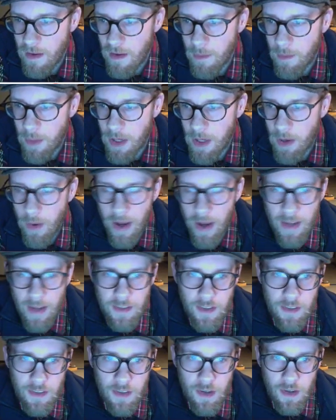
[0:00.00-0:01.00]
Amino
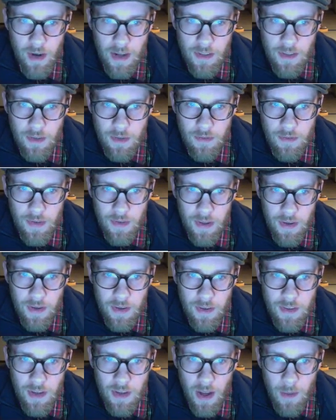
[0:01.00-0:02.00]
acids, correct, Sophia.
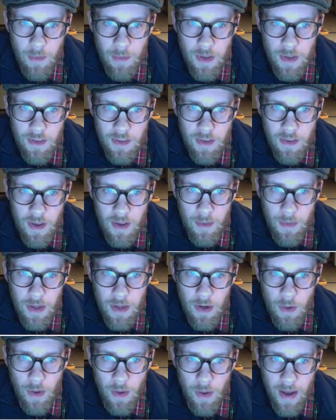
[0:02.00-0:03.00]
Good job. These are the
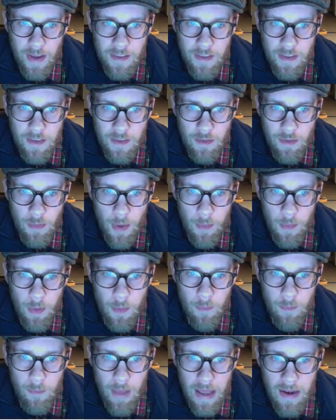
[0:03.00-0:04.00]
amino acids. Remember,
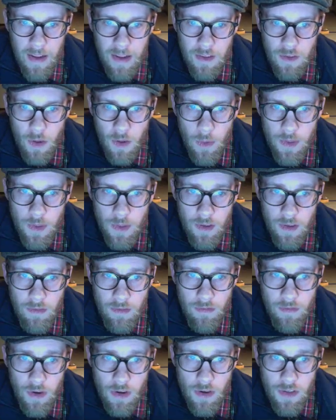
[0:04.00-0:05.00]
MET is always our
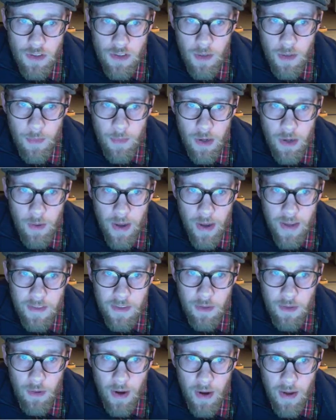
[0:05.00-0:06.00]
first amino
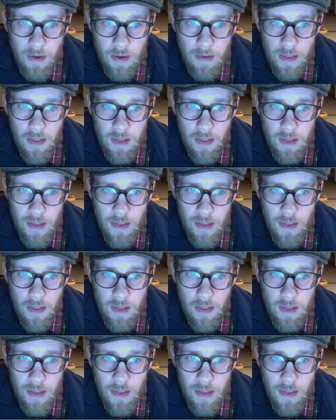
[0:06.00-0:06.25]
acid, right?